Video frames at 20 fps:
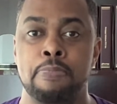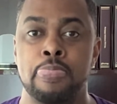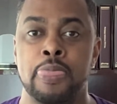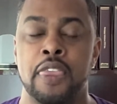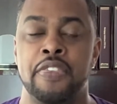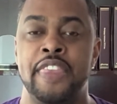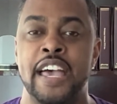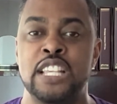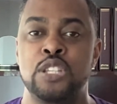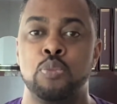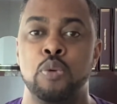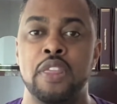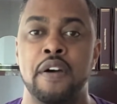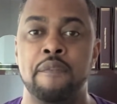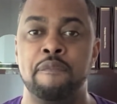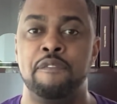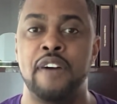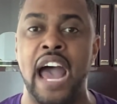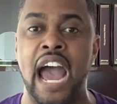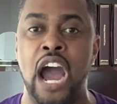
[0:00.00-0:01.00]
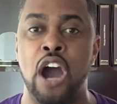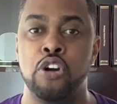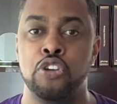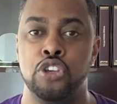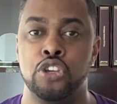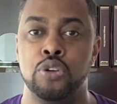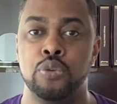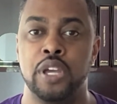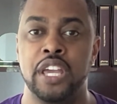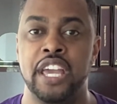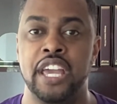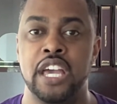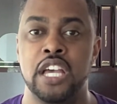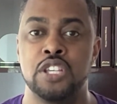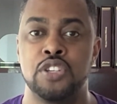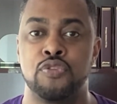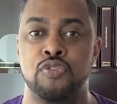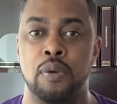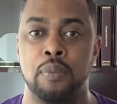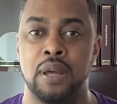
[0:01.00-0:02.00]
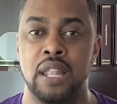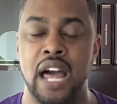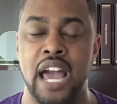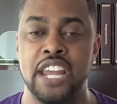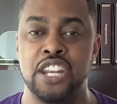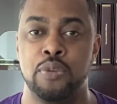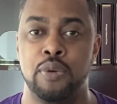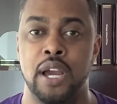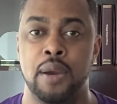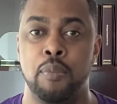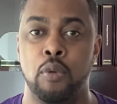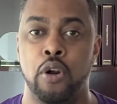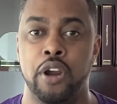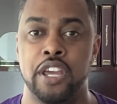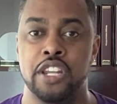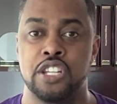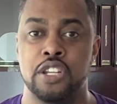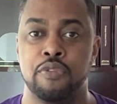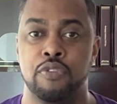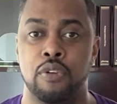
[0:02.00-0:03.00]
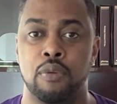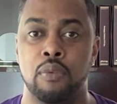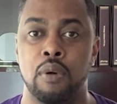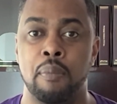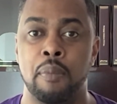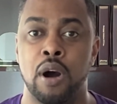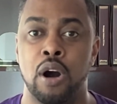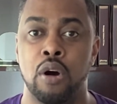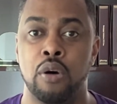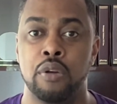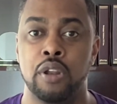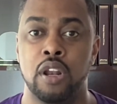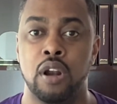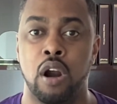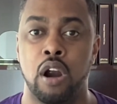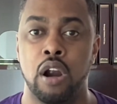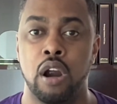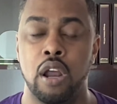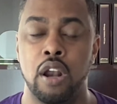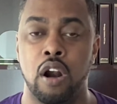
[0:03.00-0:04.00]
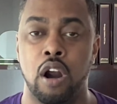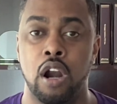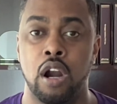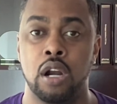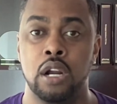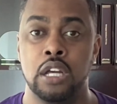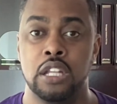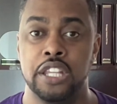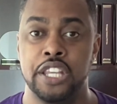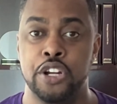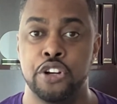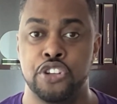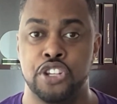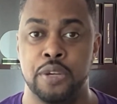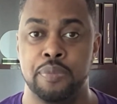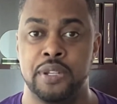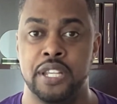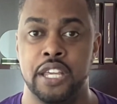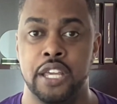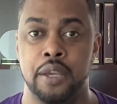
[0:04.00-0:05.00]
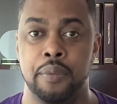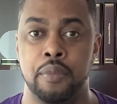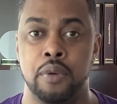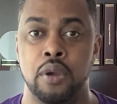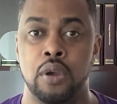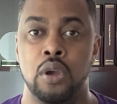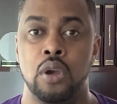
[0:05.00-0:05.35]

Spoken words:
That's where the value is from Client Direct Mortgage and from Ramon and our leadership team.